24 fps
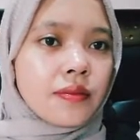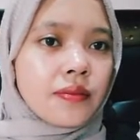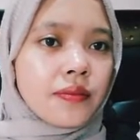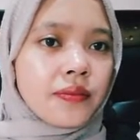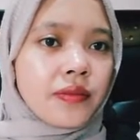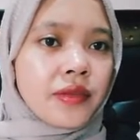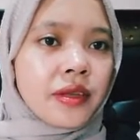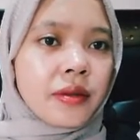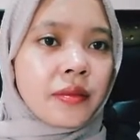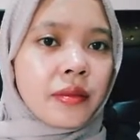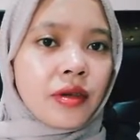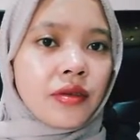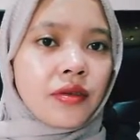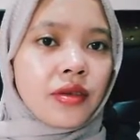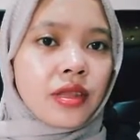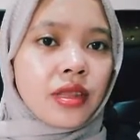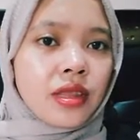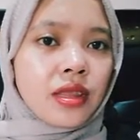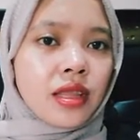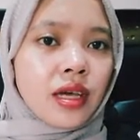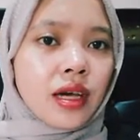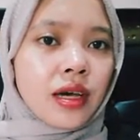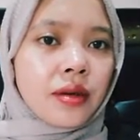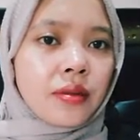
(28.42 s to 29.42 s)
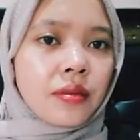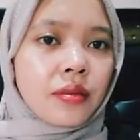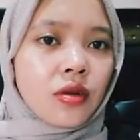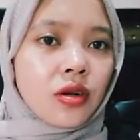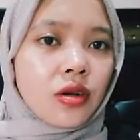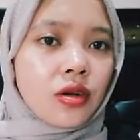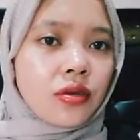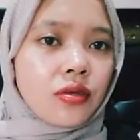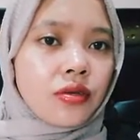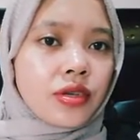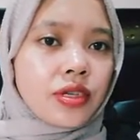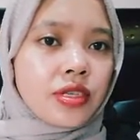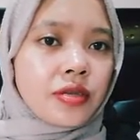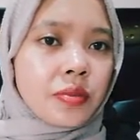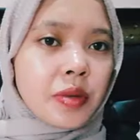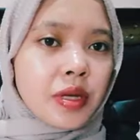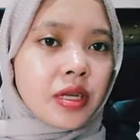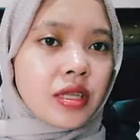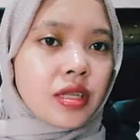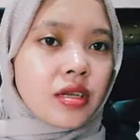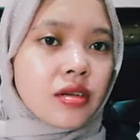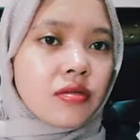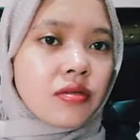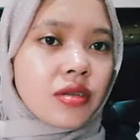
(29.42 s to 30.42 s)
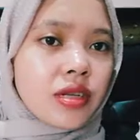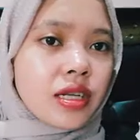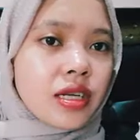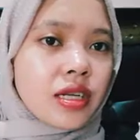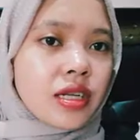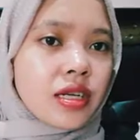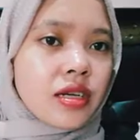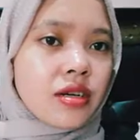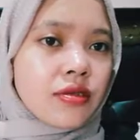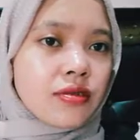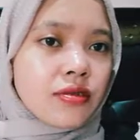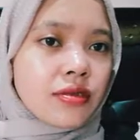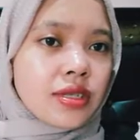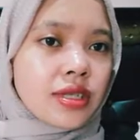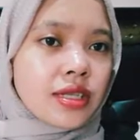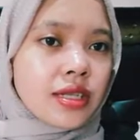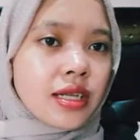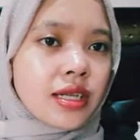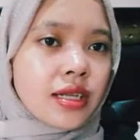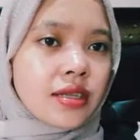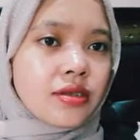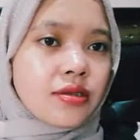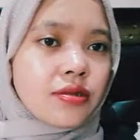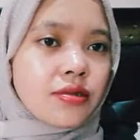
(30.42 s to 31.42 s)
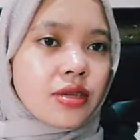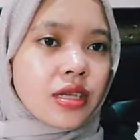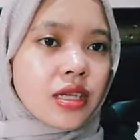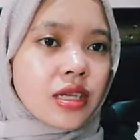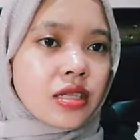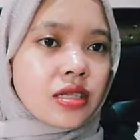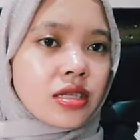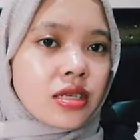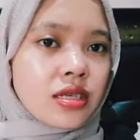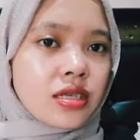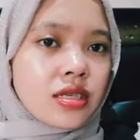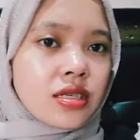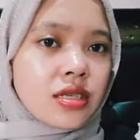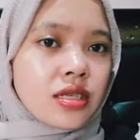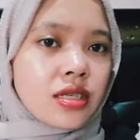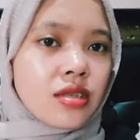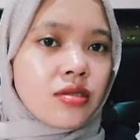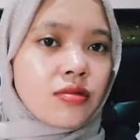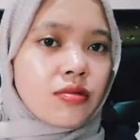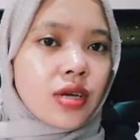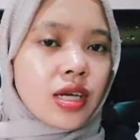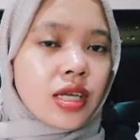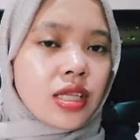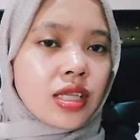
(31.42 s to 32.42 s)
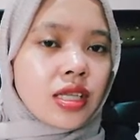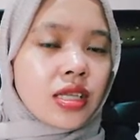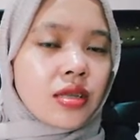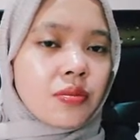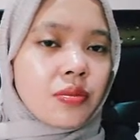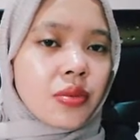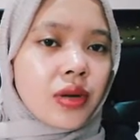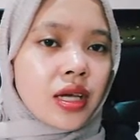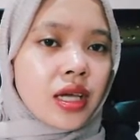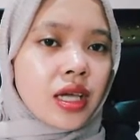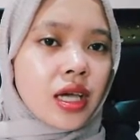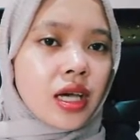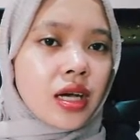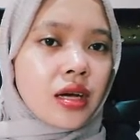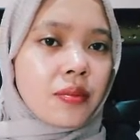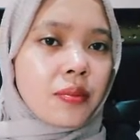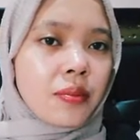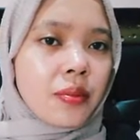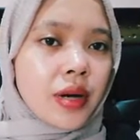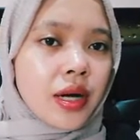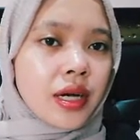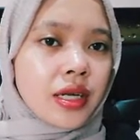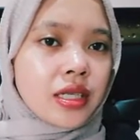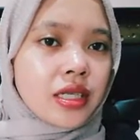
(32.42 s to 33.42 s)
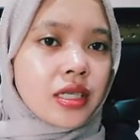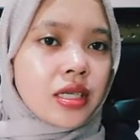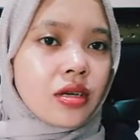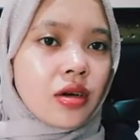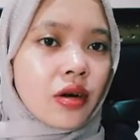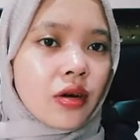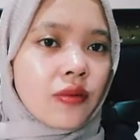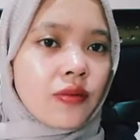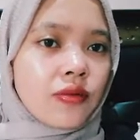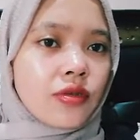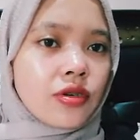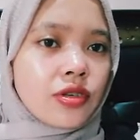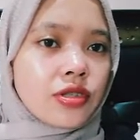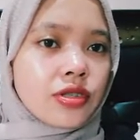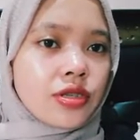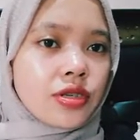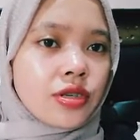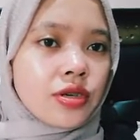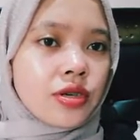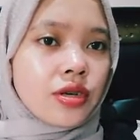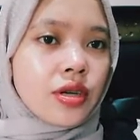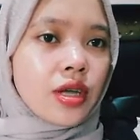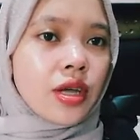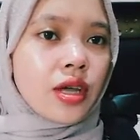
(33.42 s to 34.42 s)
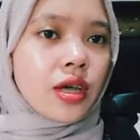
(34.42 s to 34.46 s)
The maritime law is particularly crucial to nations situated by a body of water